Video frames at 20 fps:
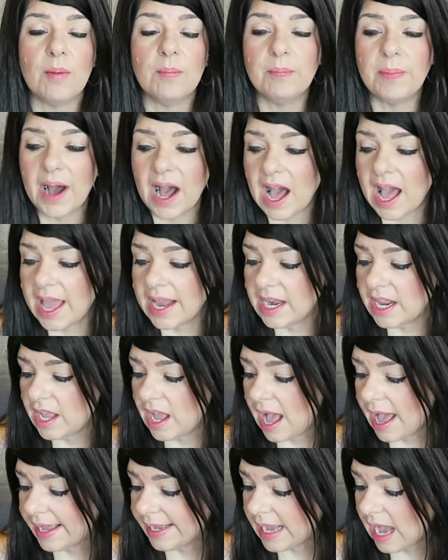But
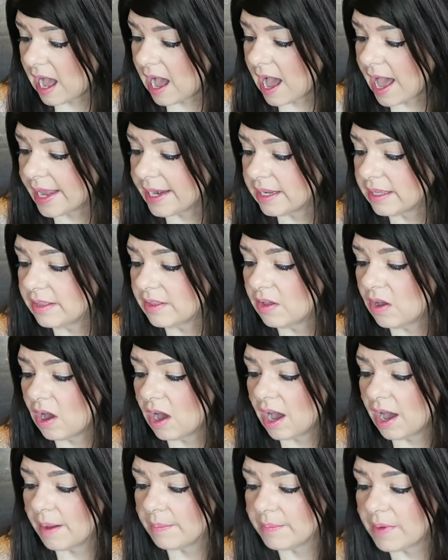I got
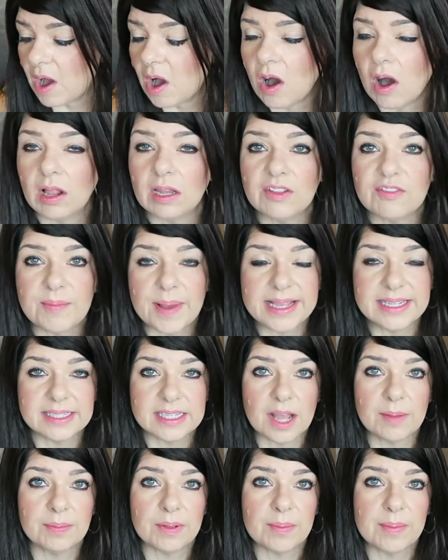all of my
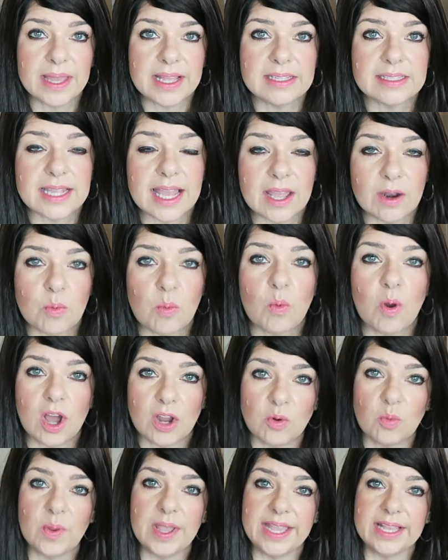supplements and
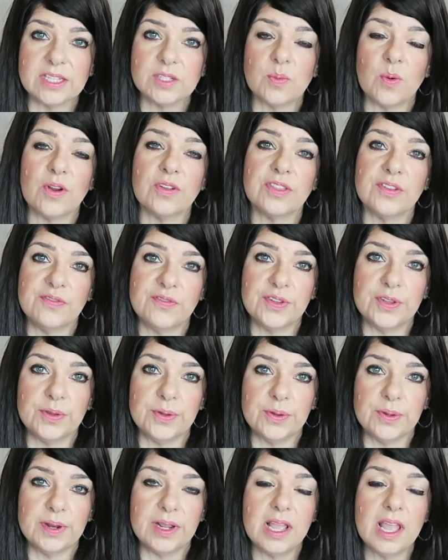1 week's worth of
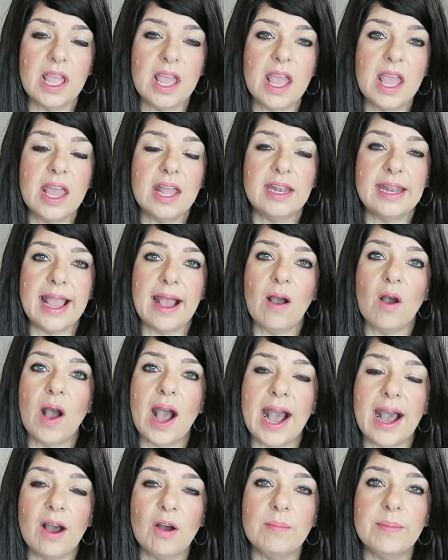food. Now,
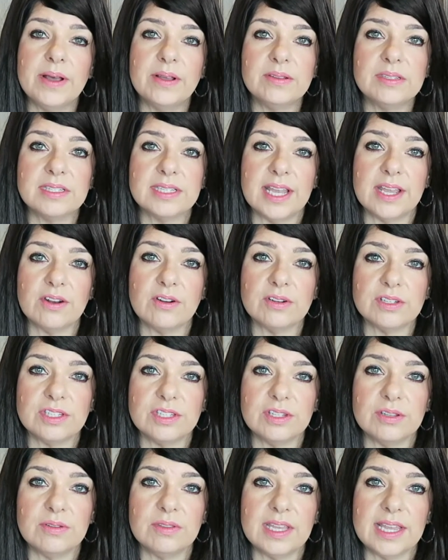how most centers
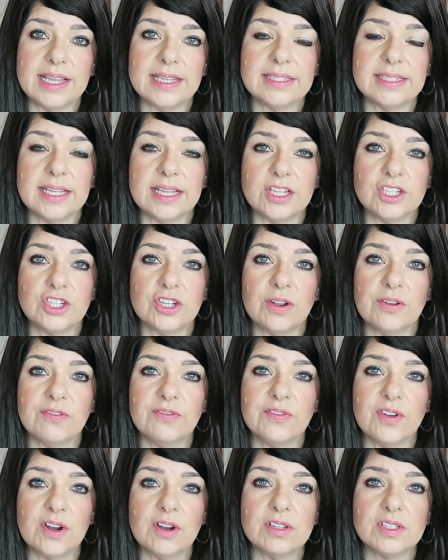do this is
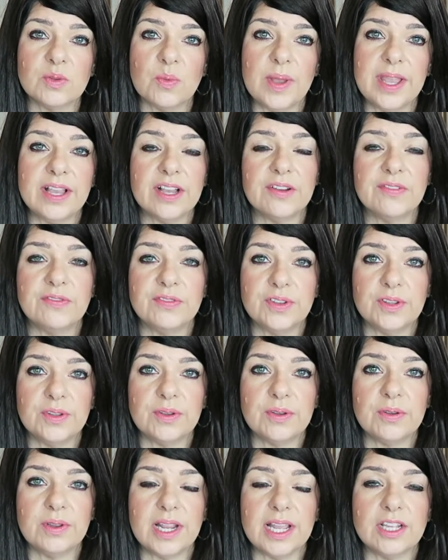your first week of
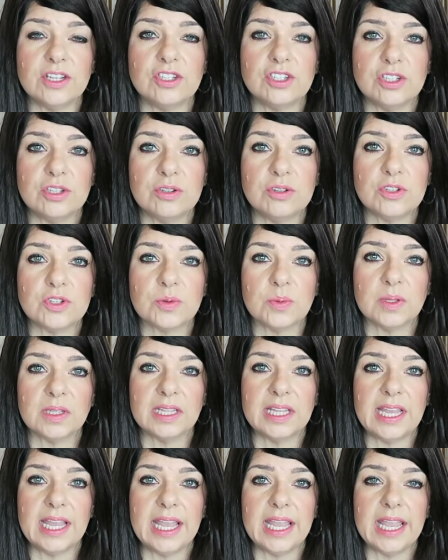food is
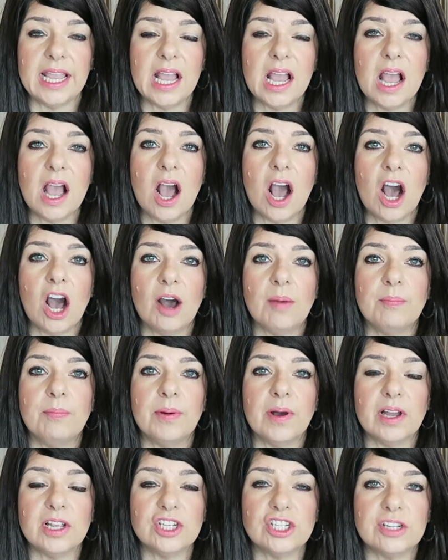usually a
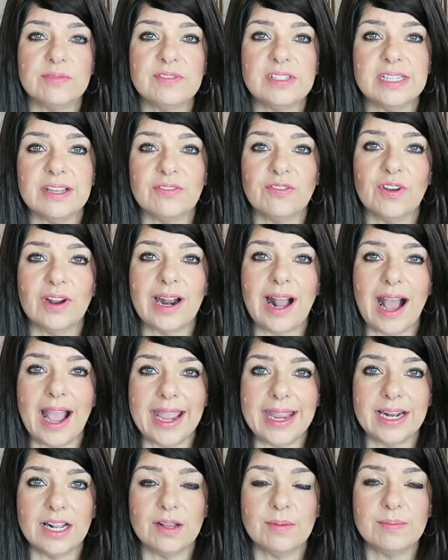bunch of different
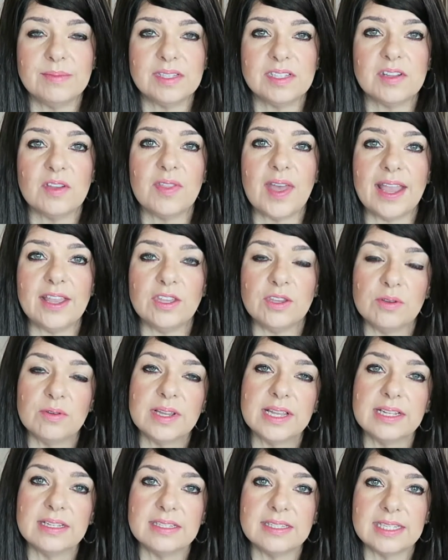items so that you
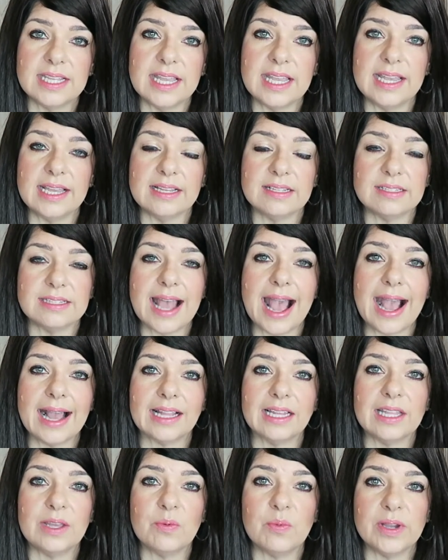can see
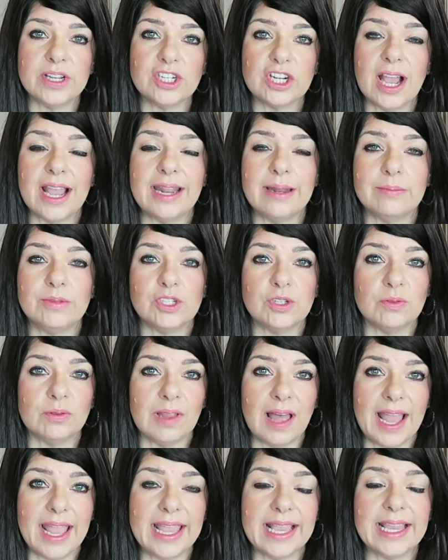exactly which items you
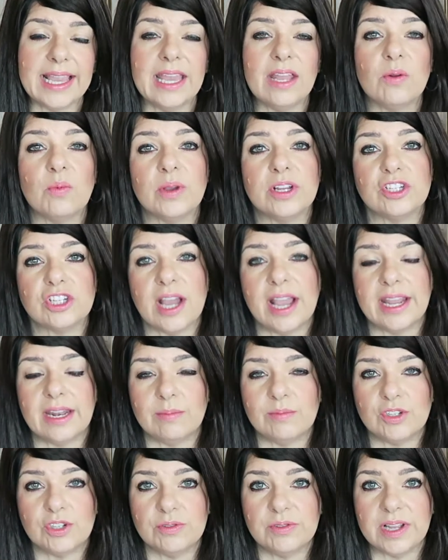like and which
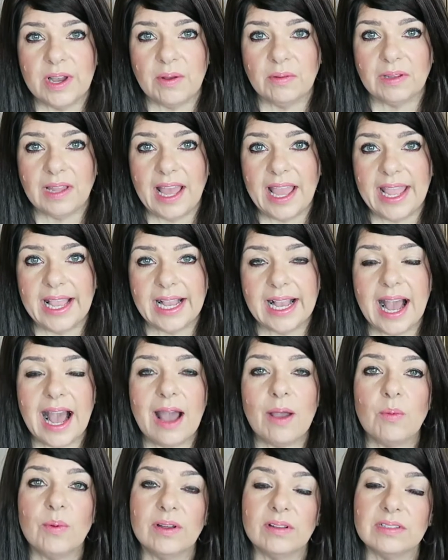items you don't like.
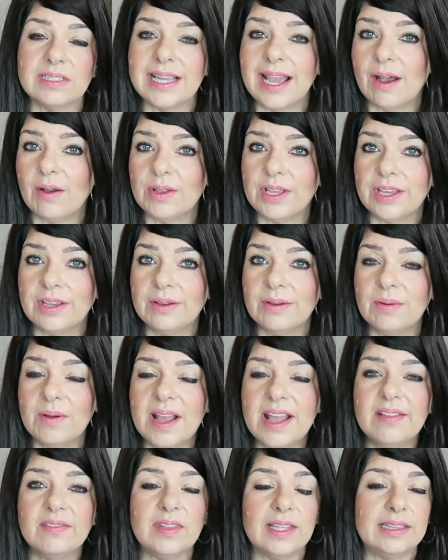I will tell you
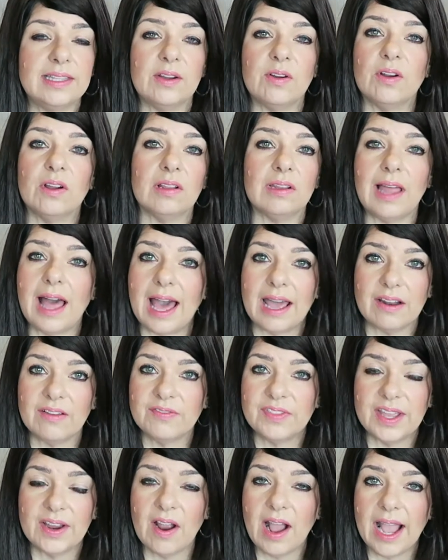that there are a lot
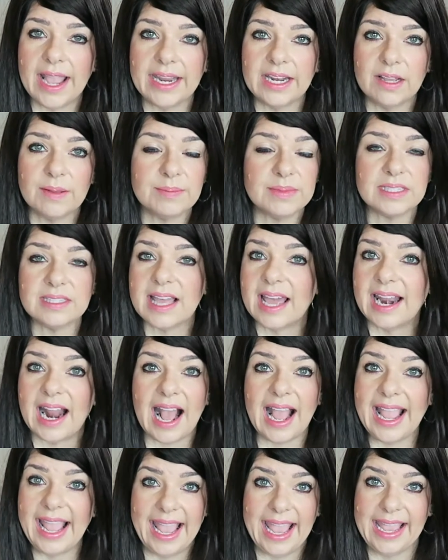of their items that
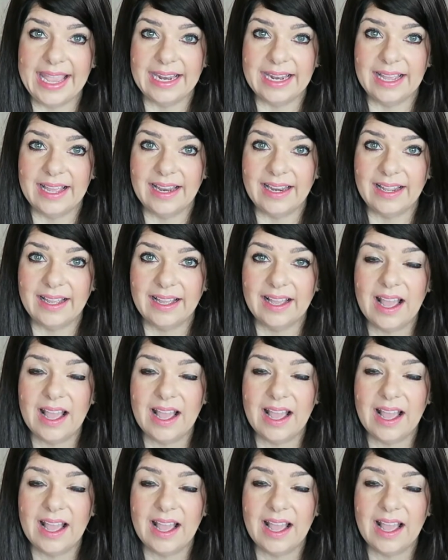I hated,